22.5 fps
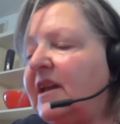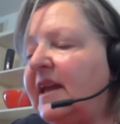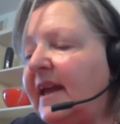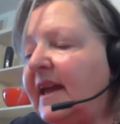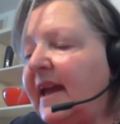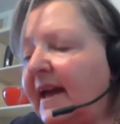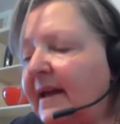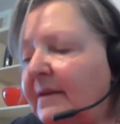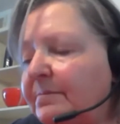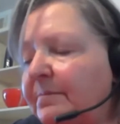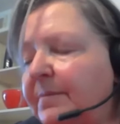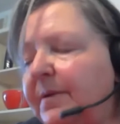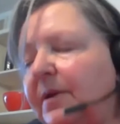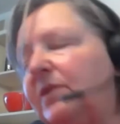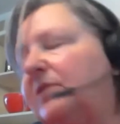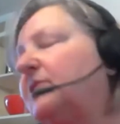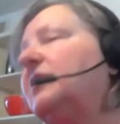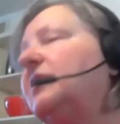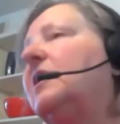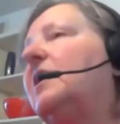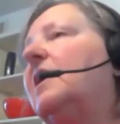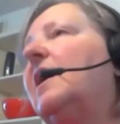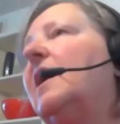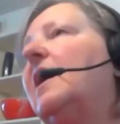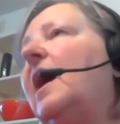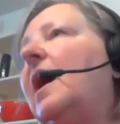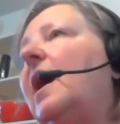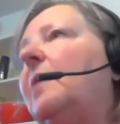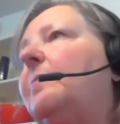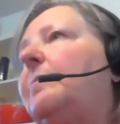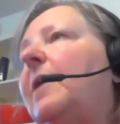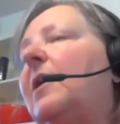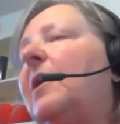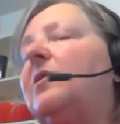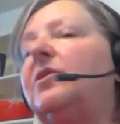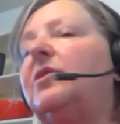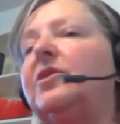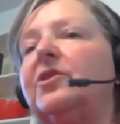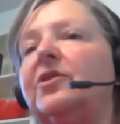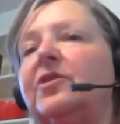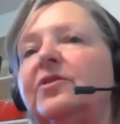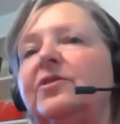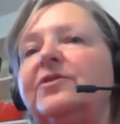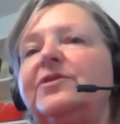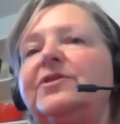he had built about
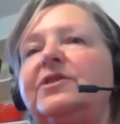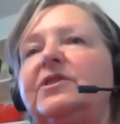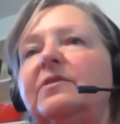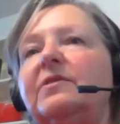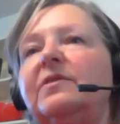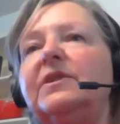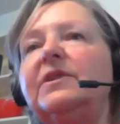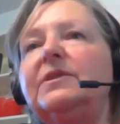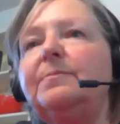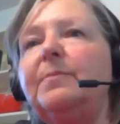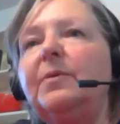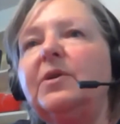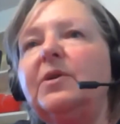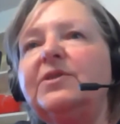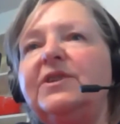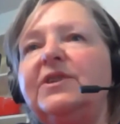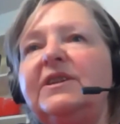girls series books.